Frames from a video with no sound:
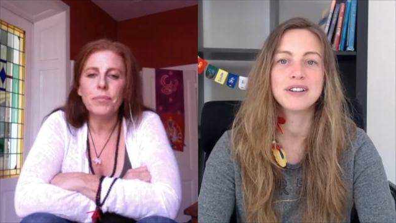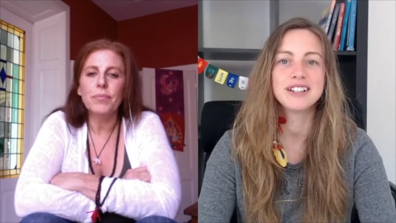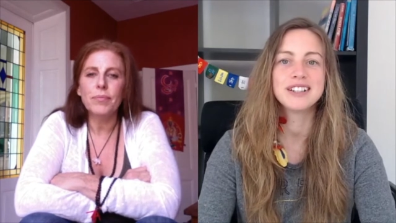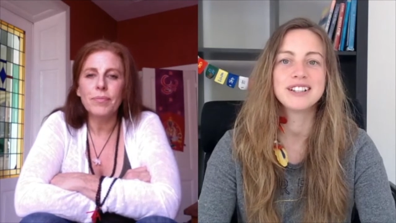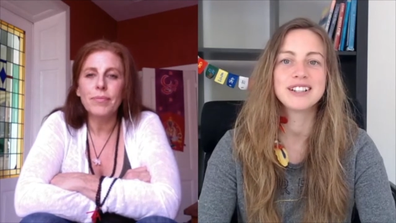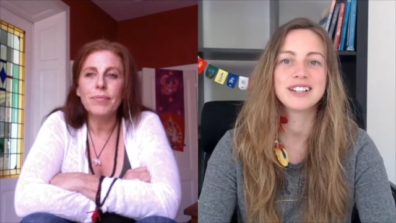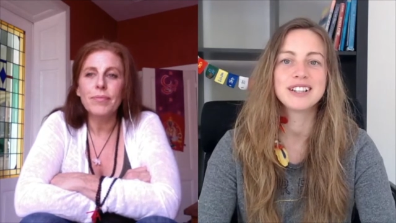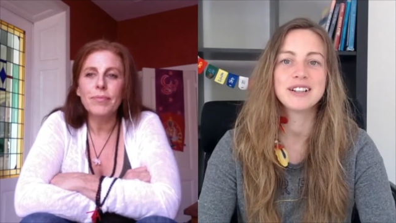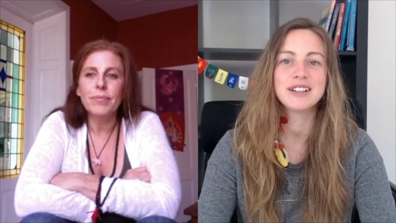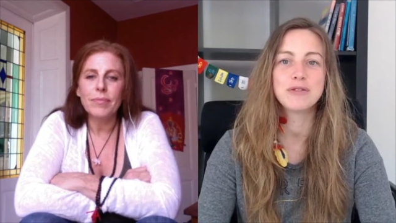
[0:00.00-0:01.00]
Speaker 1: would
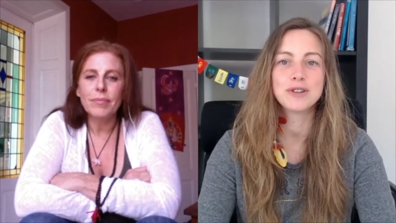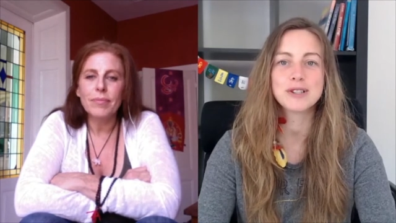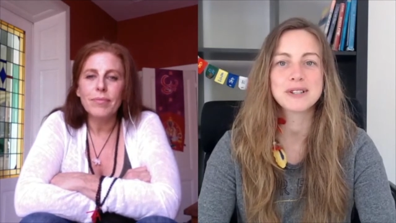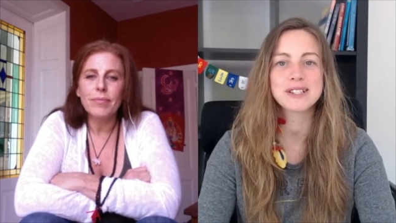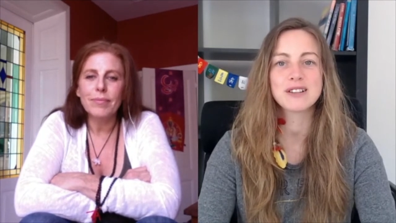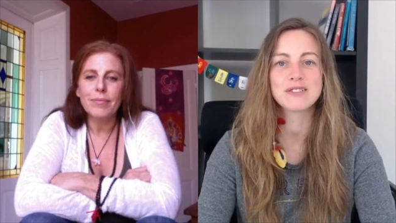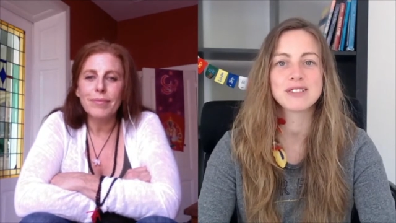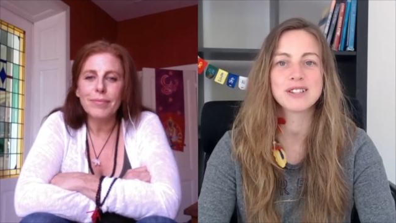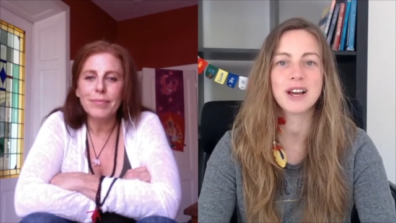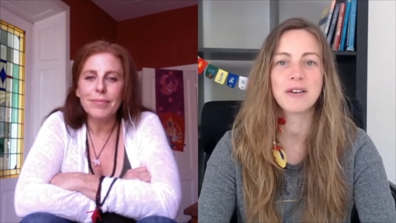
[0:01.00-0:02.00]
force myself to
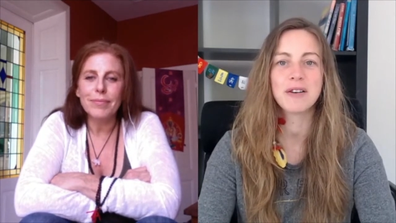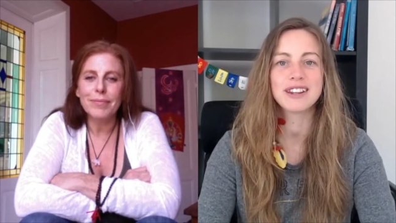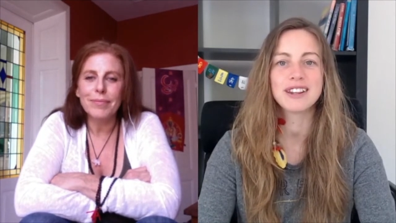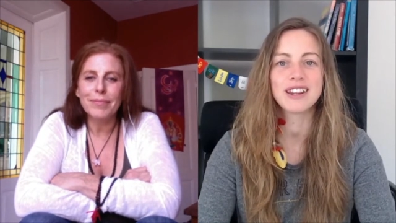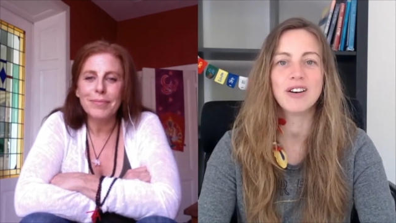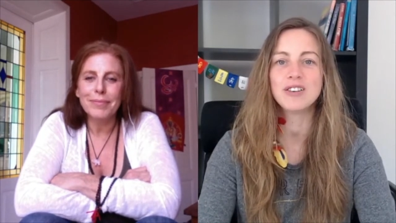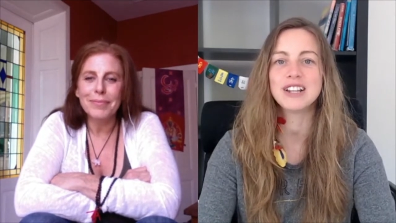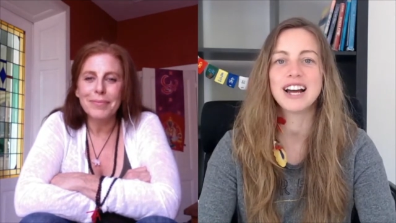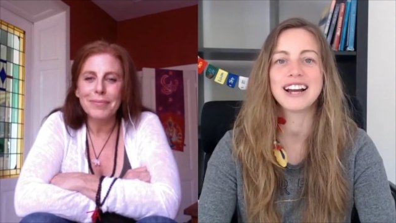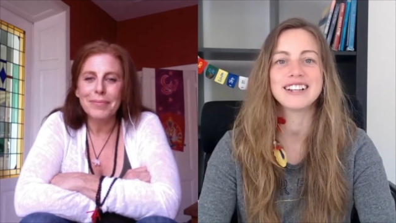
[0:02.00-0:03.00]
stay awake the whole
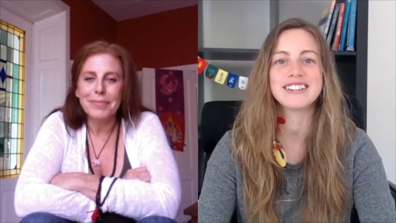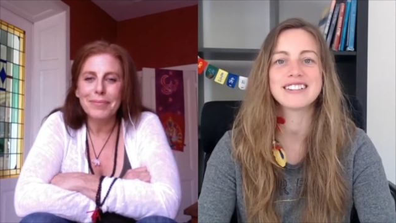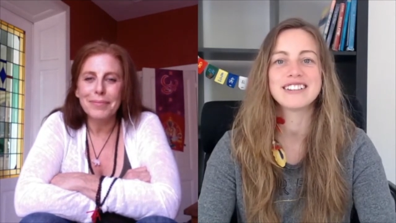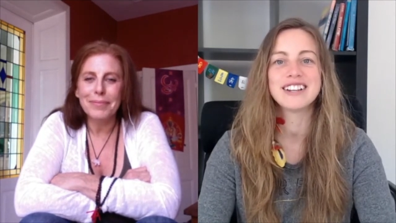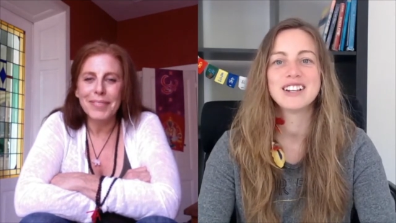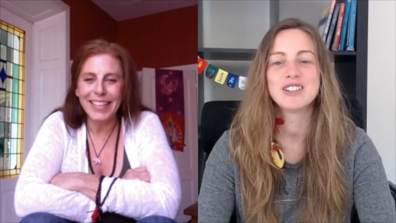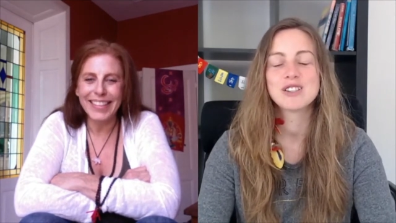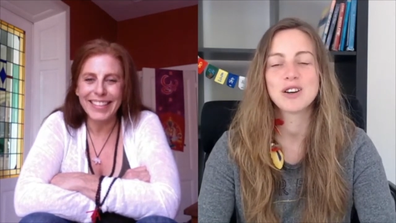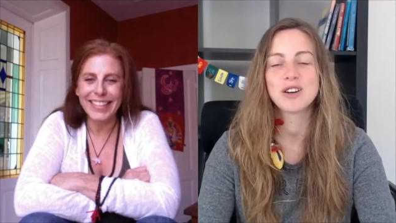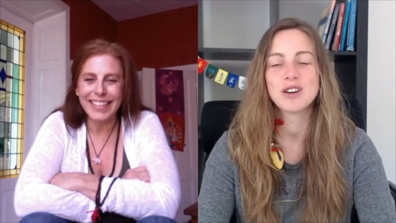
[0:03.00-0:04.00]
night
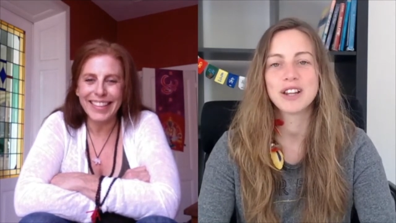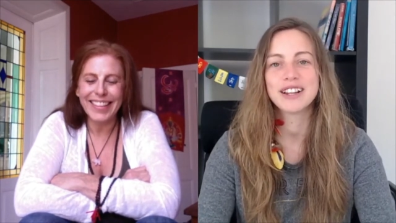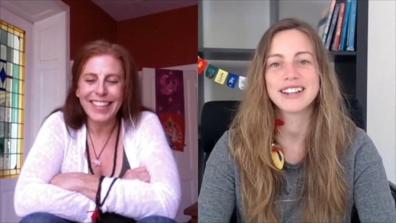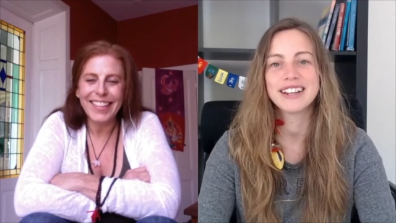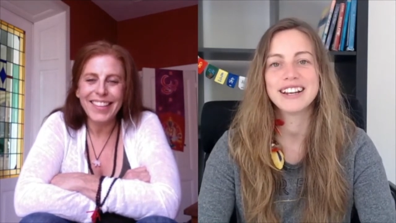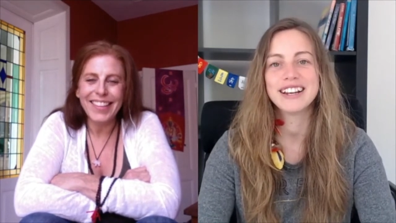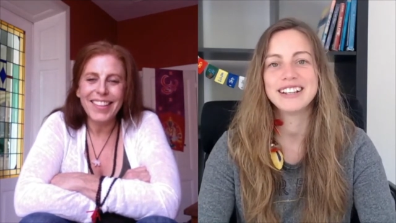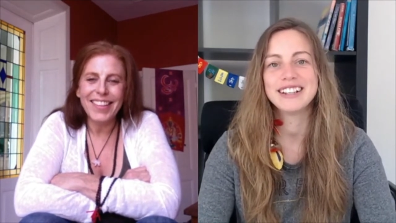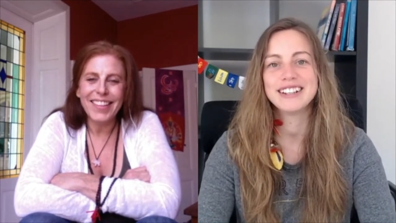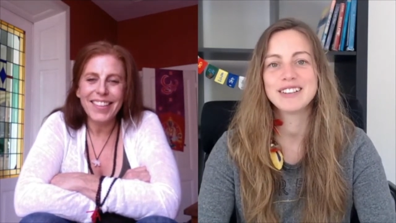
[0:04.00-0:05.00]
so that
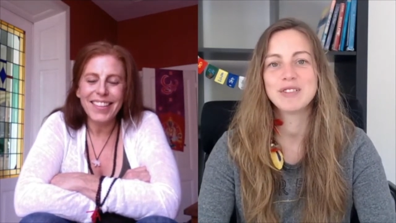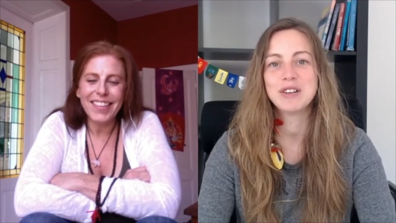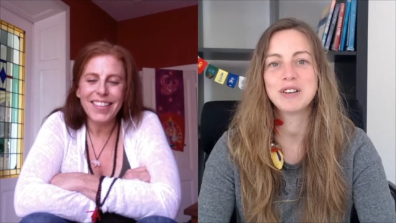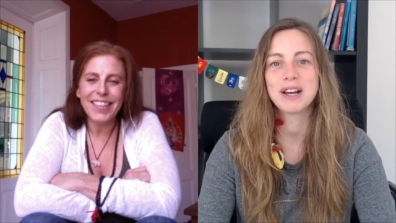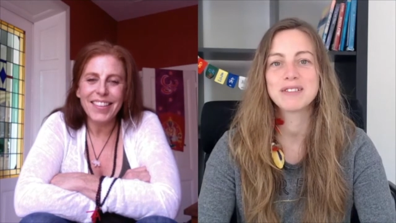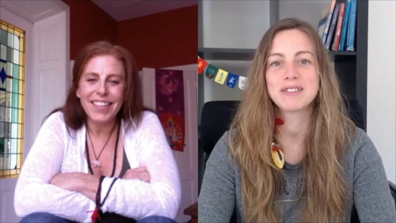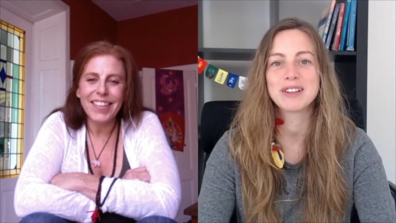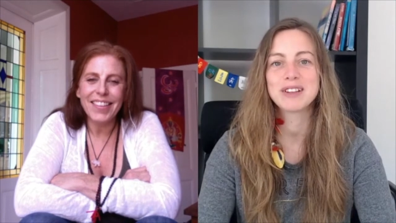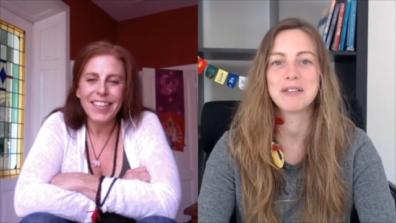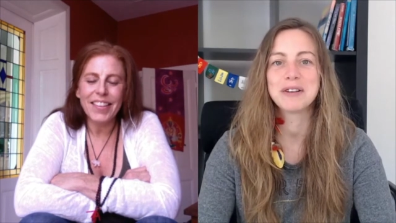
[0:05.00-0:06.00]
they wouldn't be able
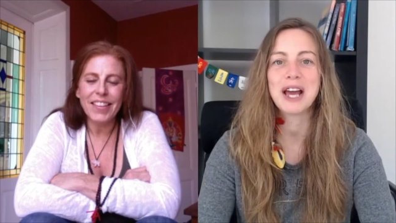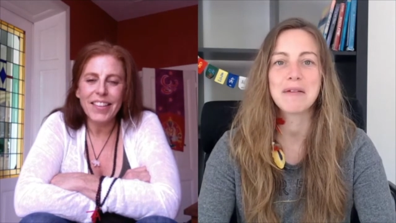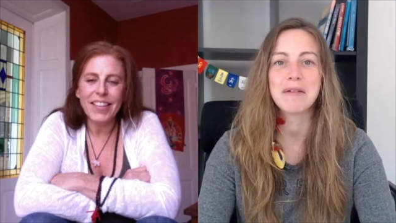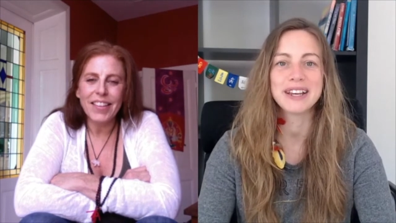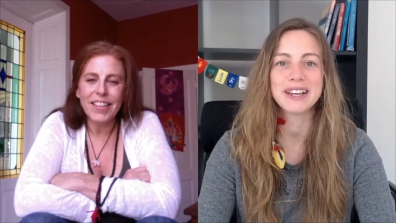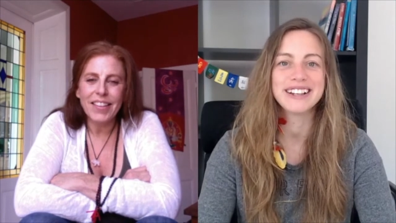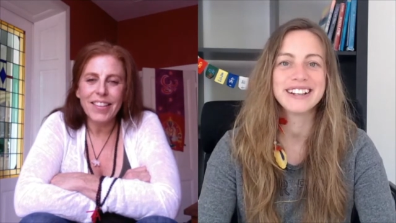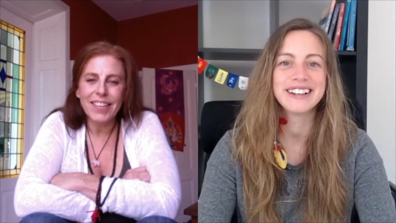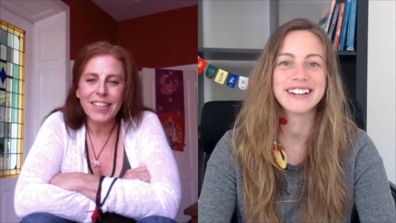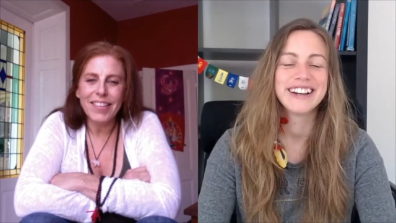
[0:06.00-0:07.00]
to come and get me.
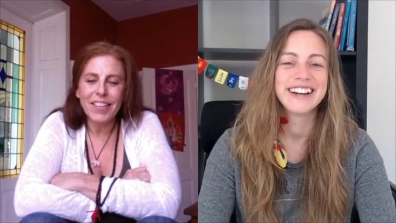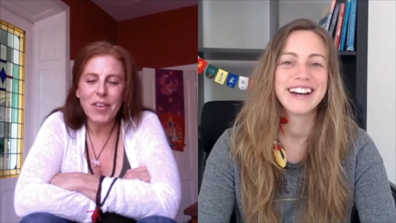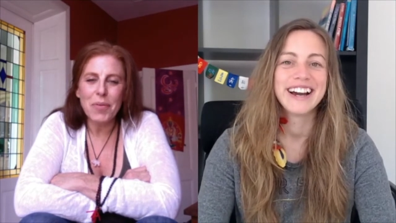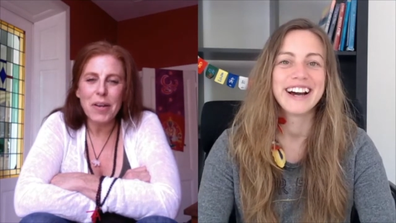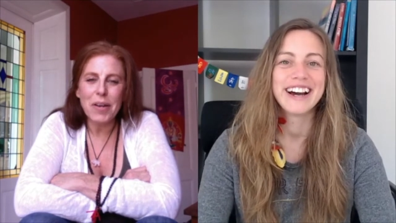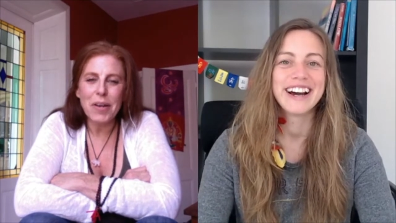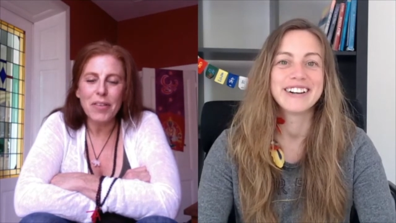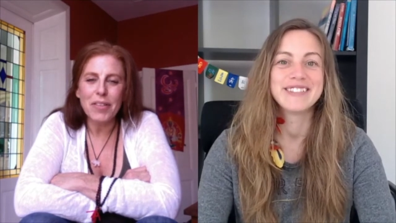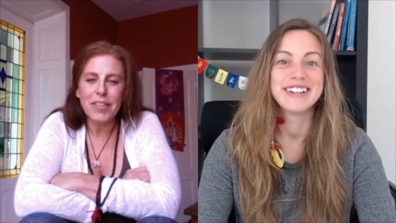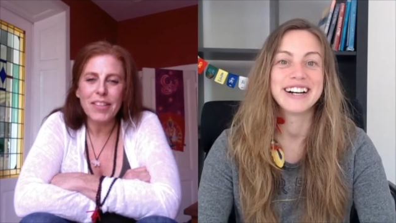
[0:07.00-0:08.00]
Oh, wow.
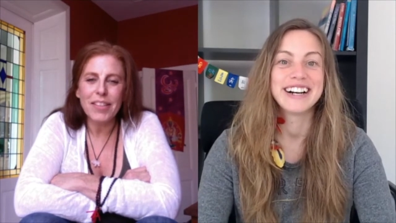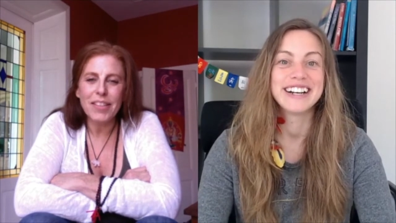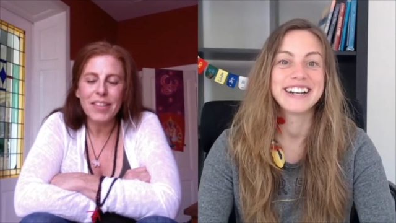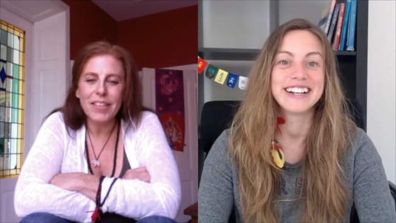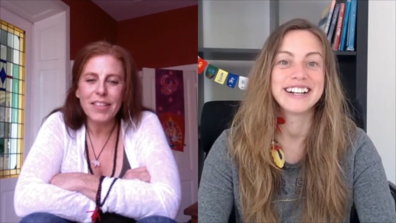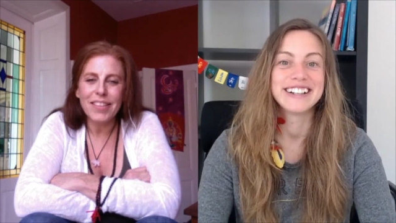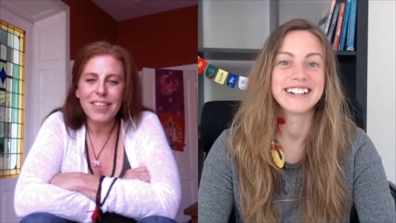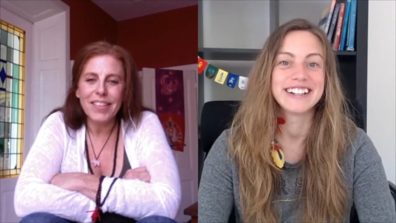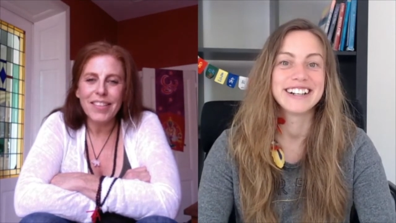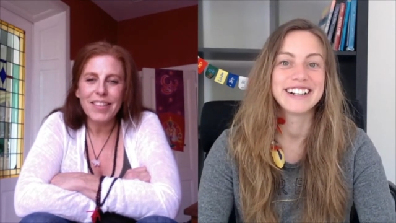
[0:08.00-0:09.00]
And,
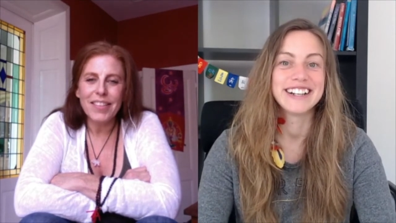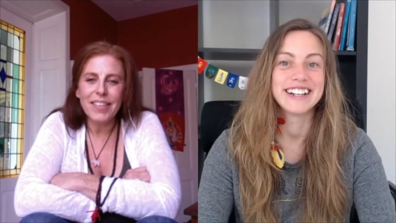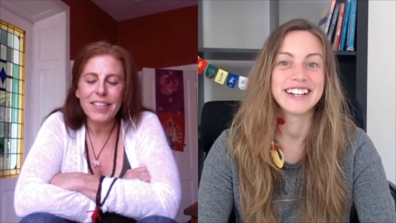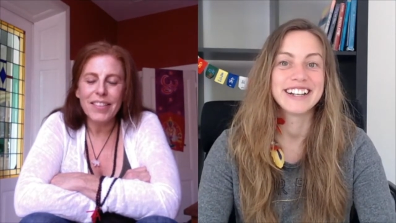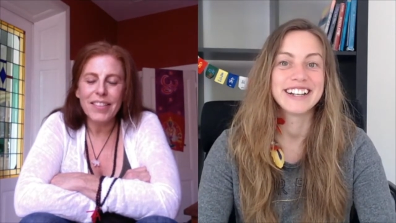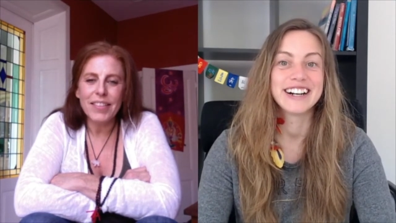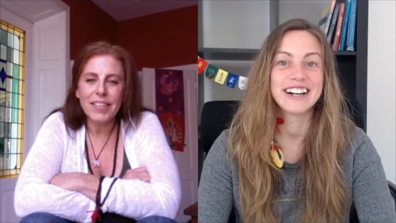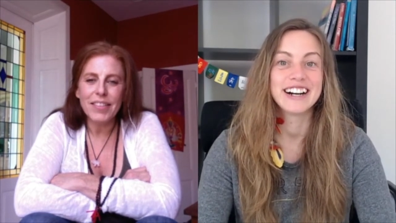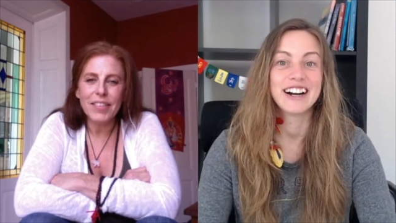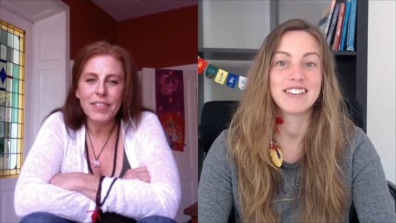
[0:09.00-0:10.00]
uh, and
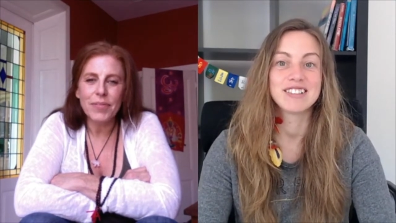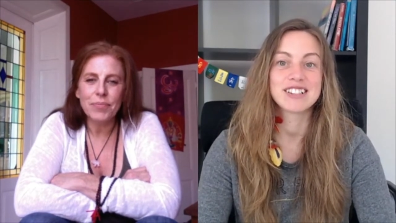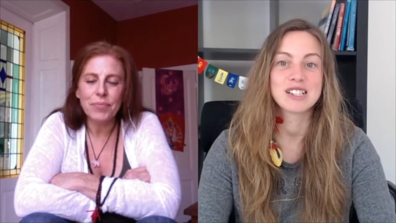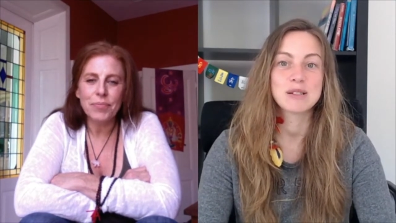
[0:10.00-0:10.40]
I was